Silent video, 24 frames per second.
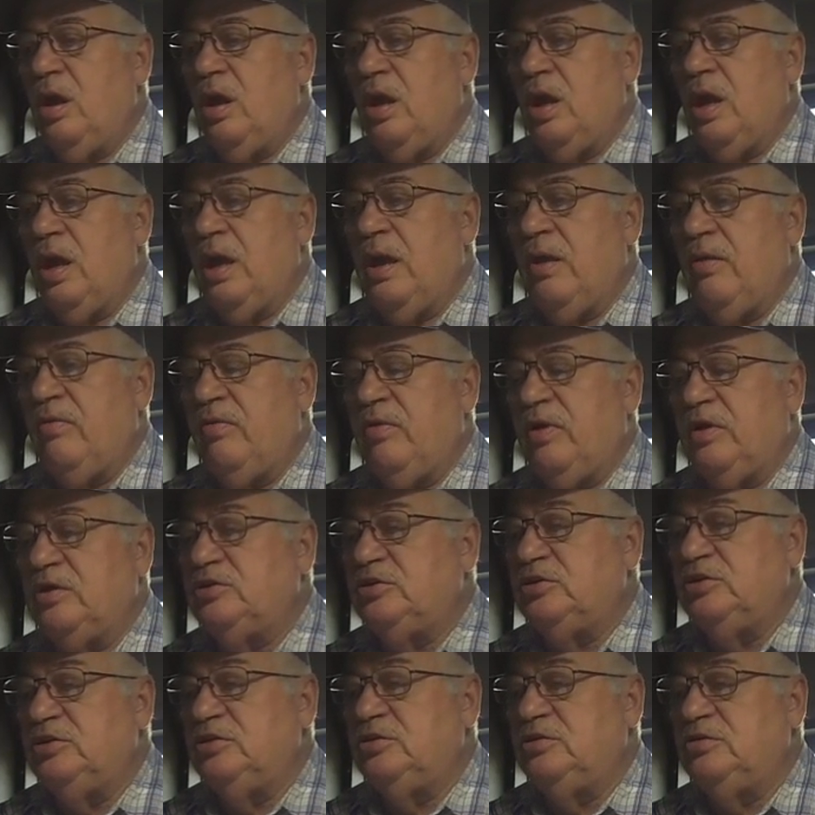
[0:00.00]
And this
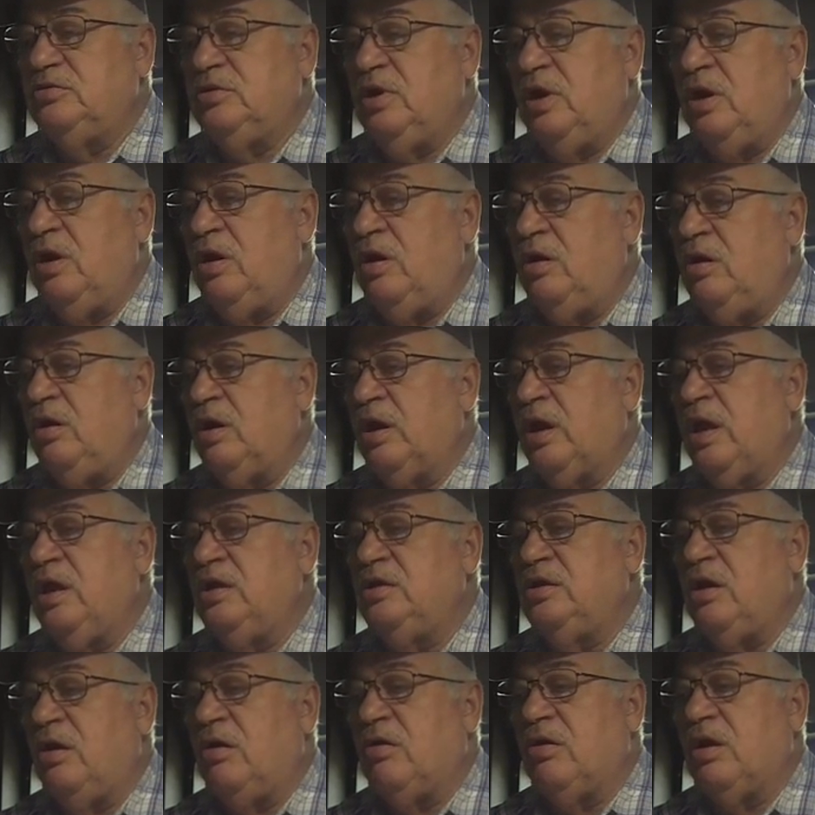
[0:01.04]
is,
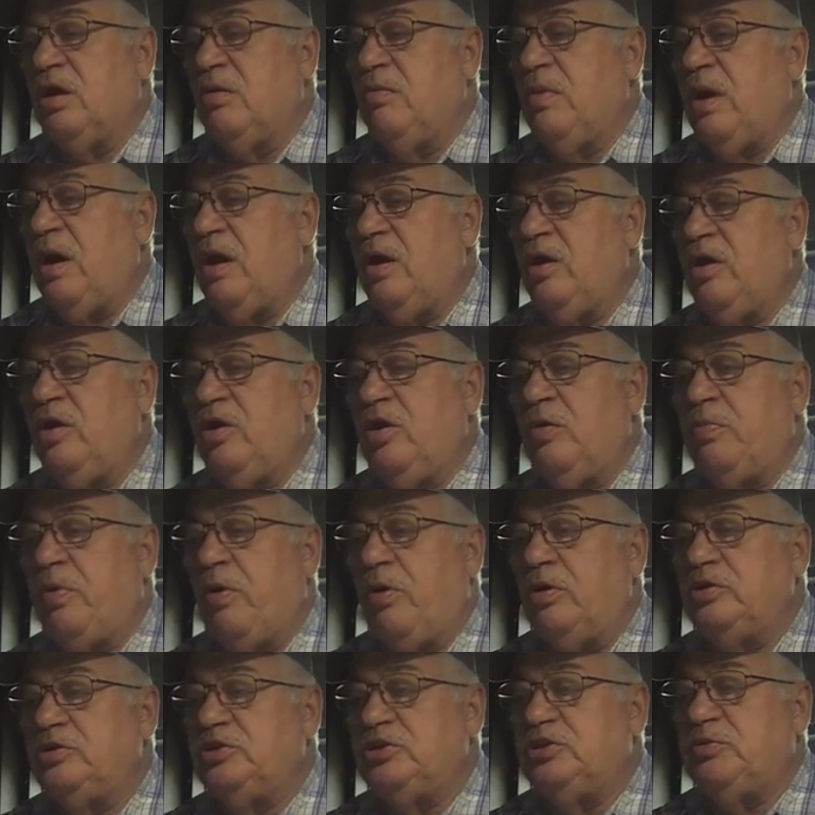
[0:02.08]
again, talking about your
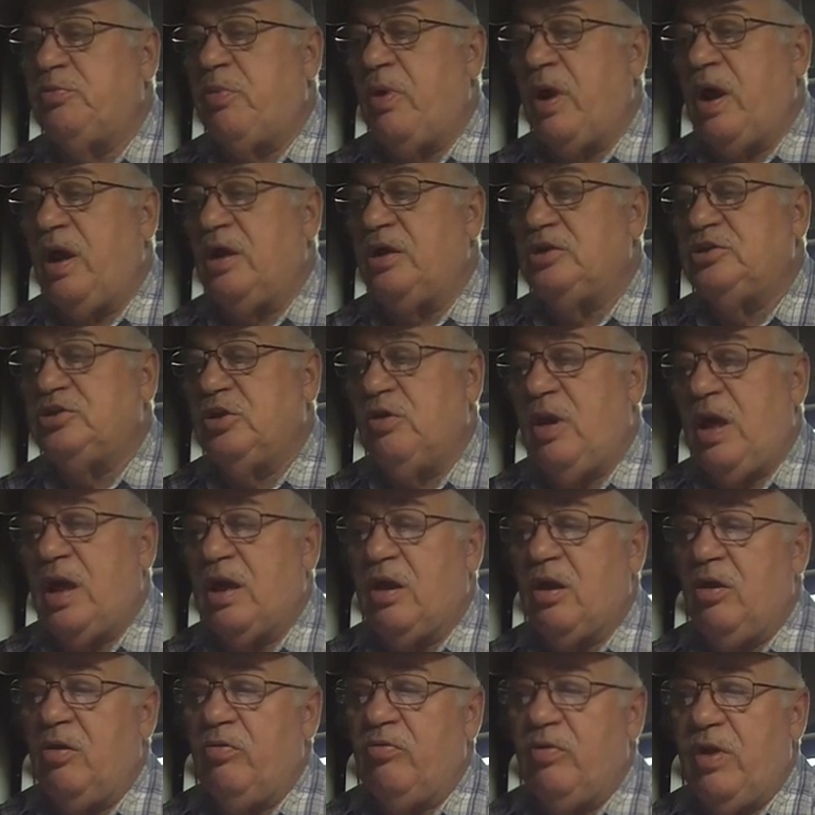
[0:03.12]
purchase price. So
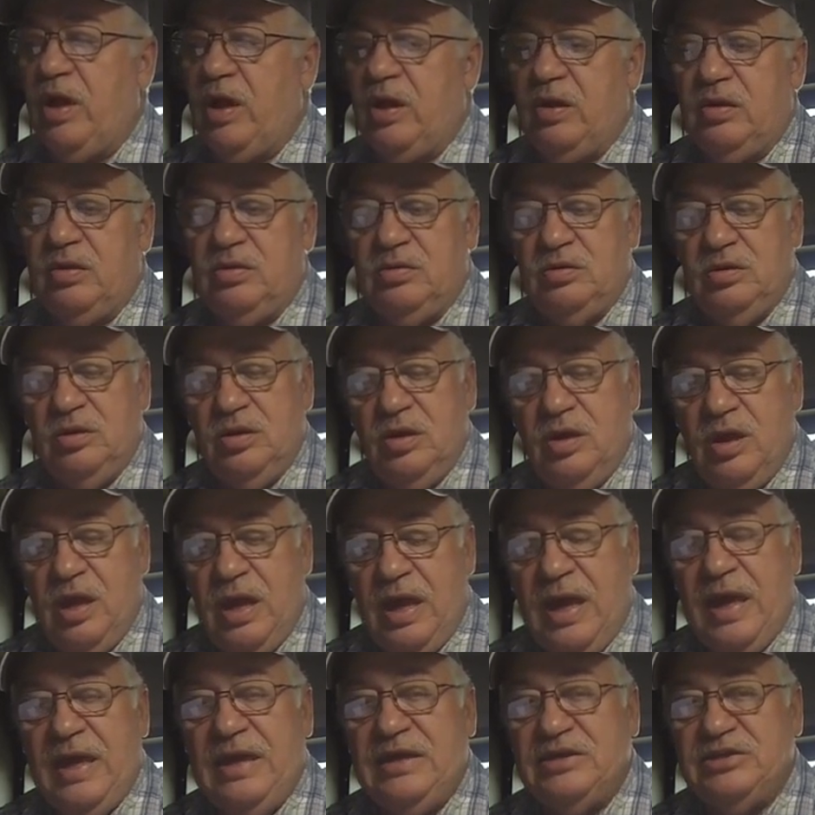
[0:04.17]
like on that
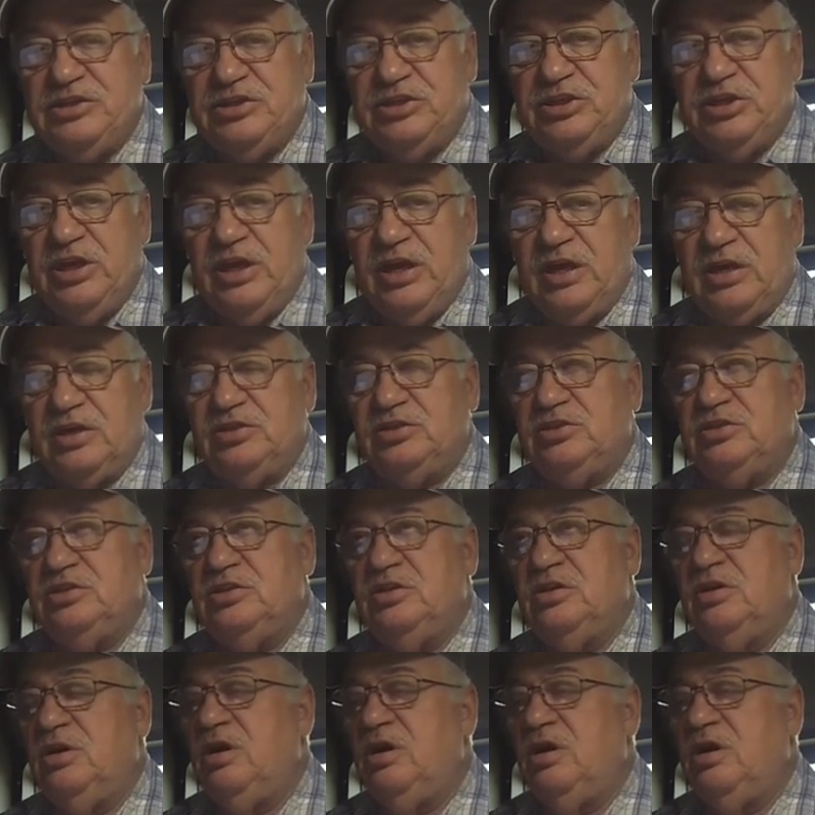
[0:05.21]
A6,